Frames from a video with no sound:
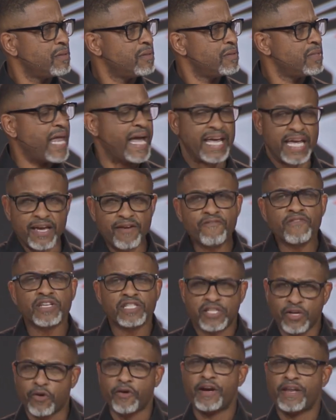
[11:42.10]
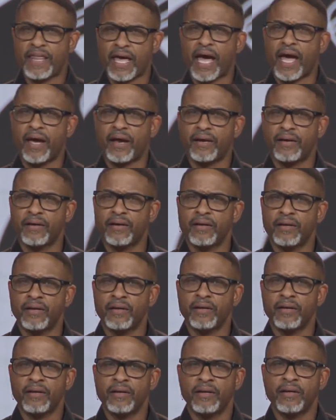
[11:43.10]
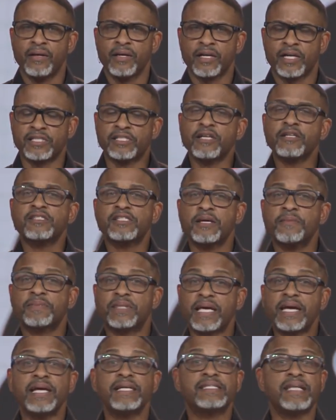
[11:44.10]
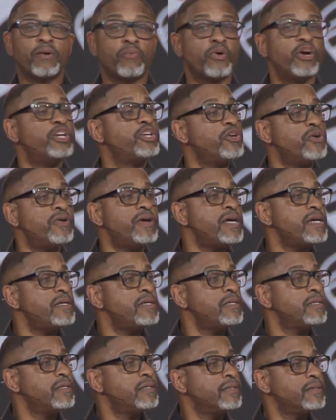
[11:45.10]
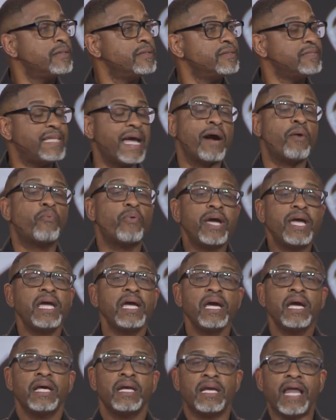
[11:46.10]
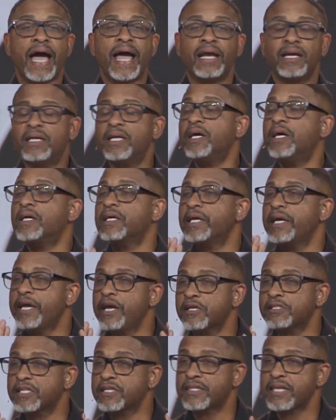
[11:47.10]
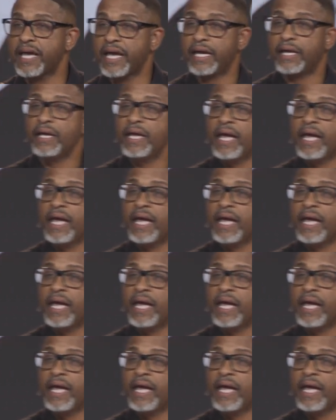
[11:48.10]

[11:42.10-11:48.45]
Like inventory that. Because there's some things that we're doing that we like, look, here's the thing.